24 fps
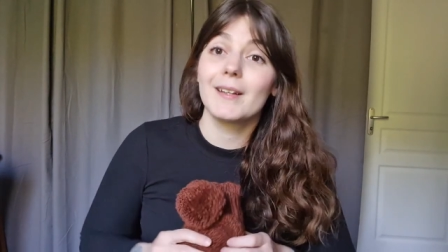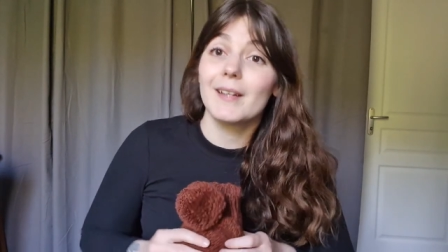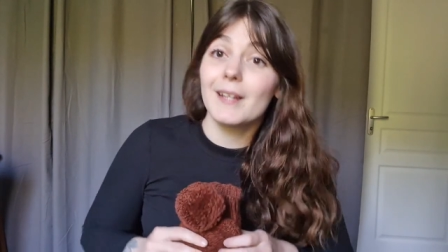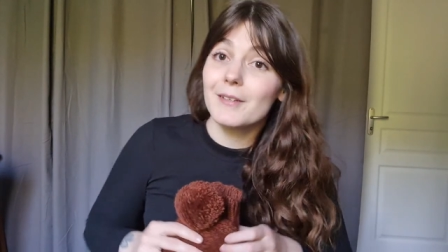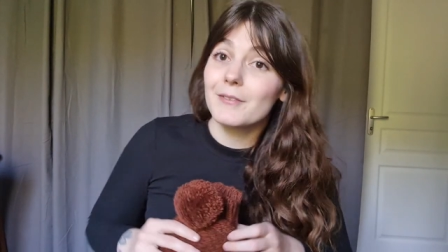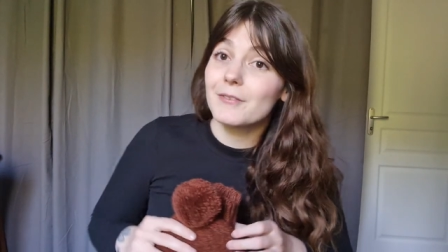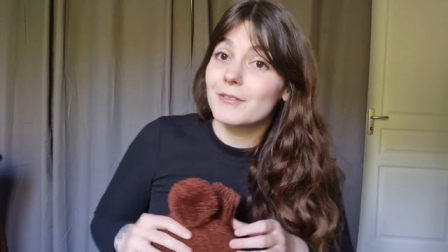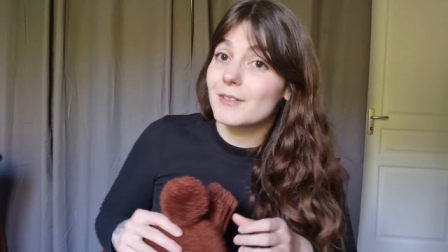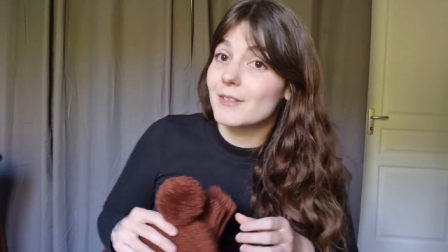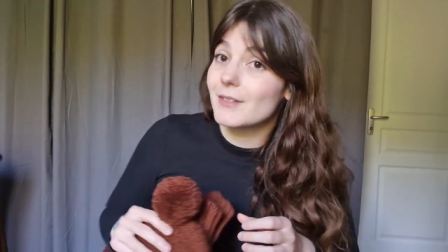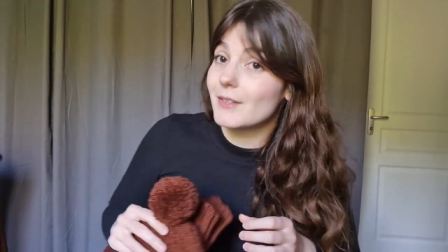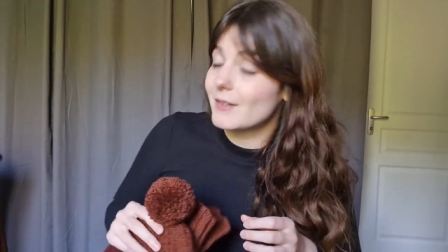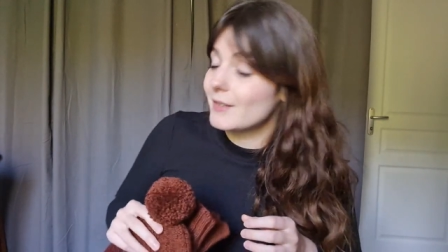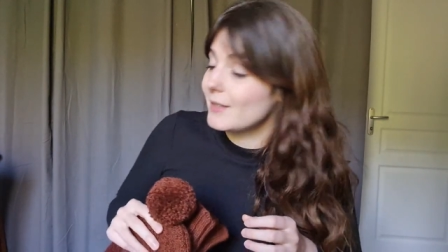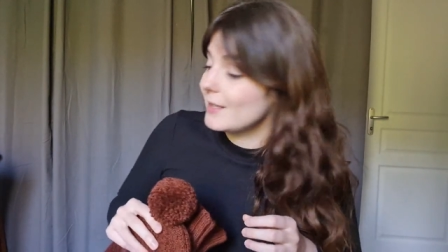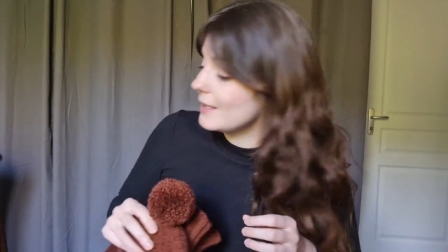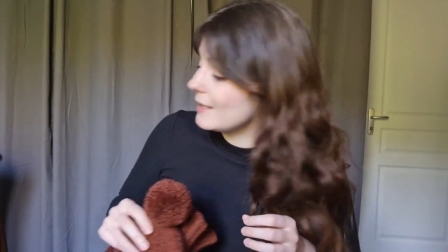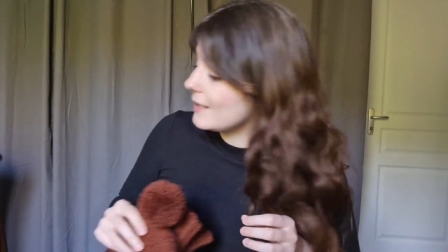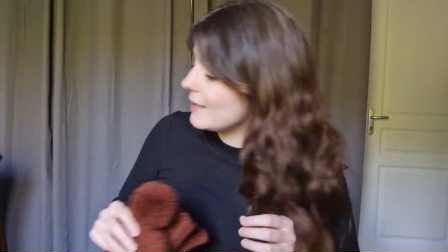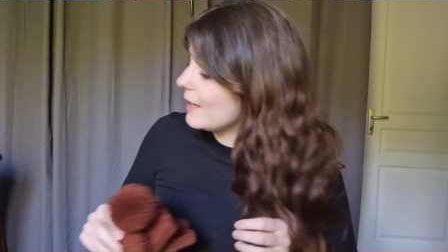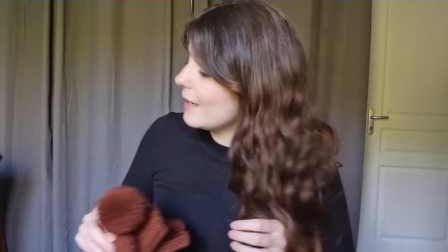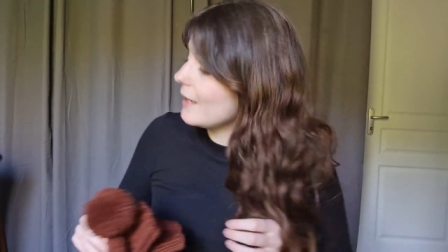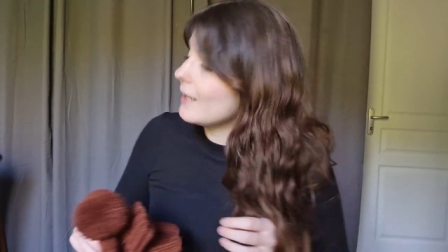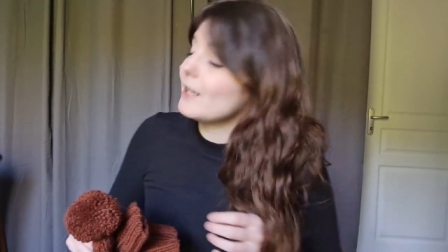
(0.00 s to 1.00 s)
gift
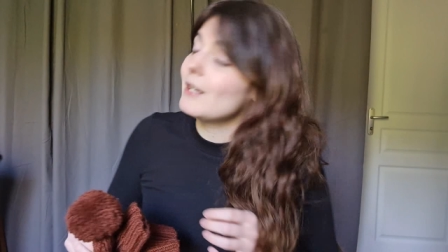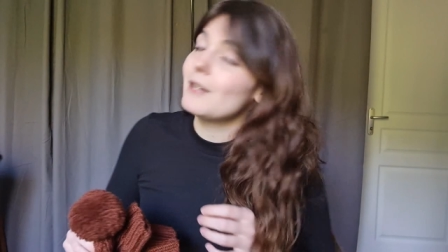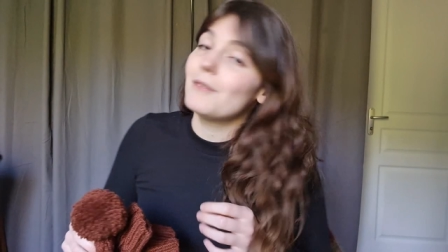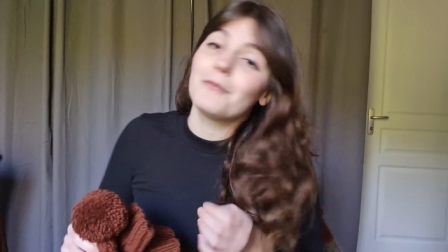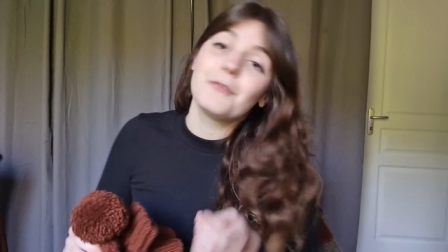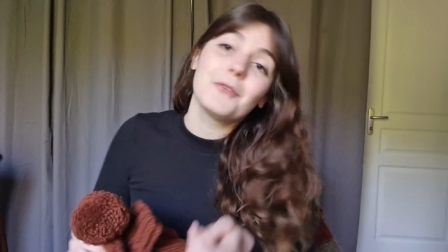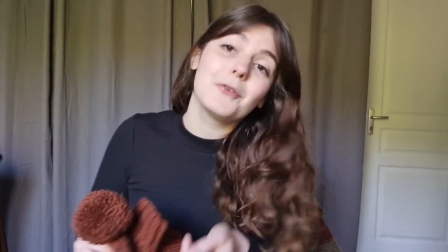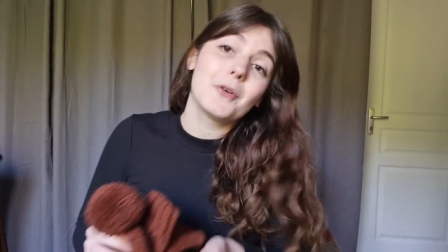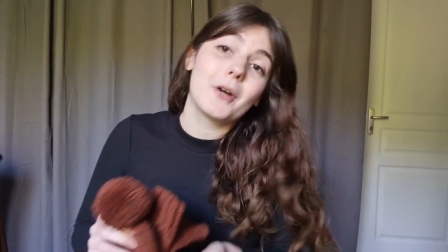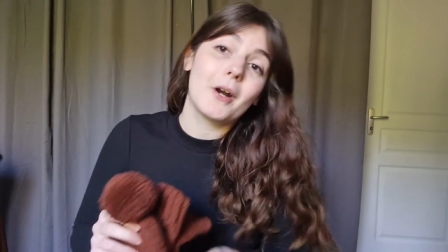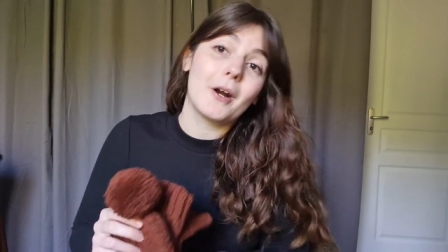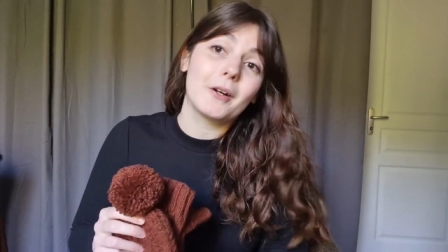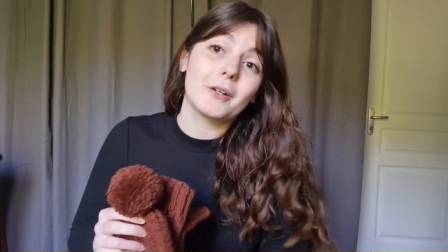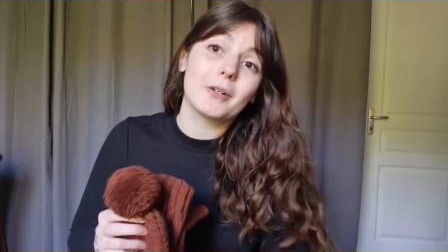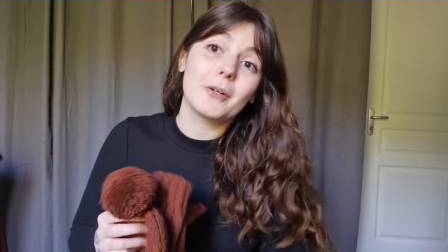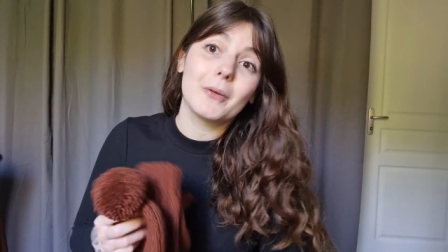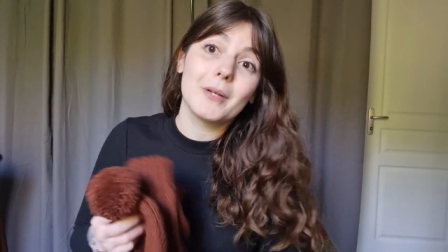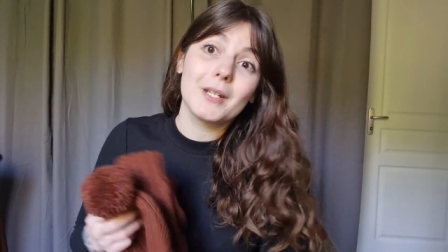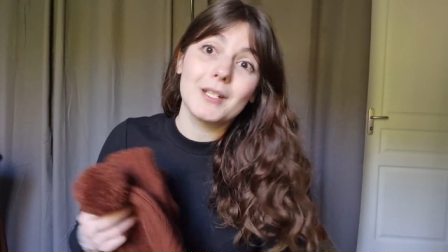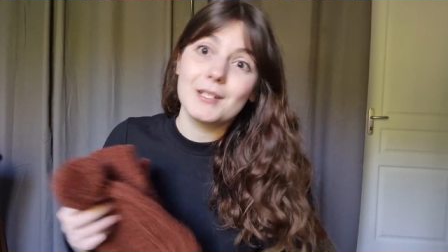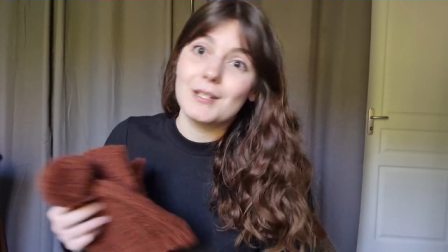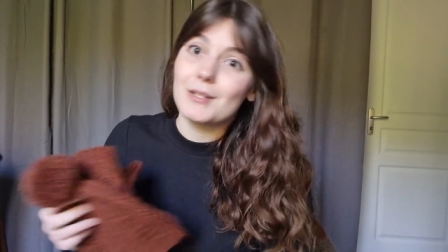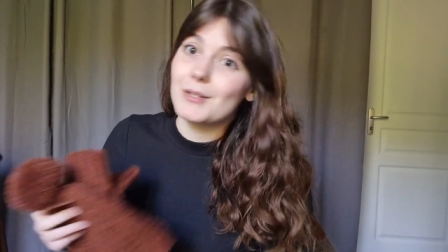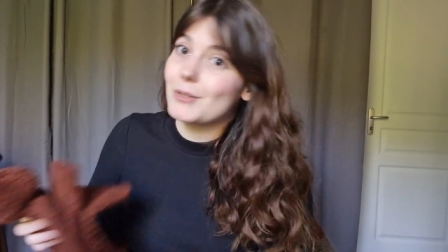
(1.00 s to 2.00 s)
knitting. If you are
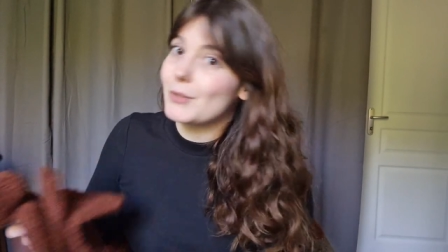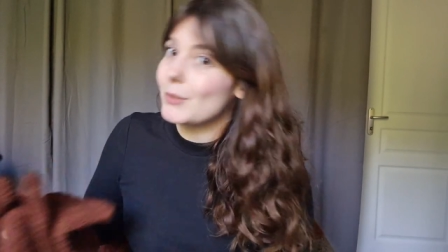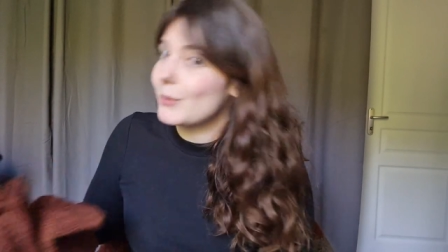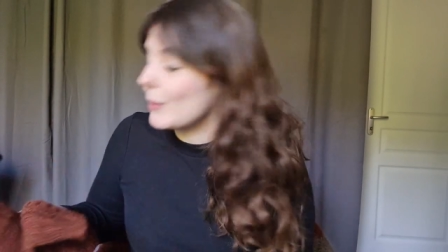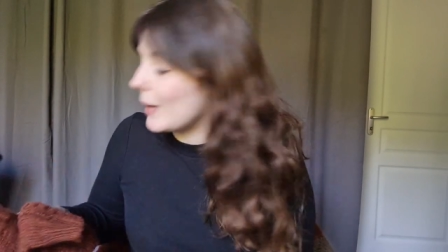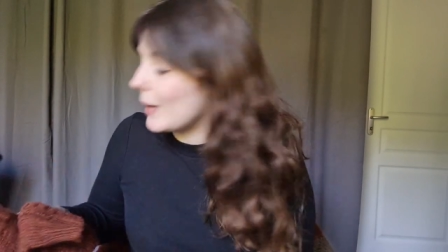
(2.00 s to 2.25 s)
going to do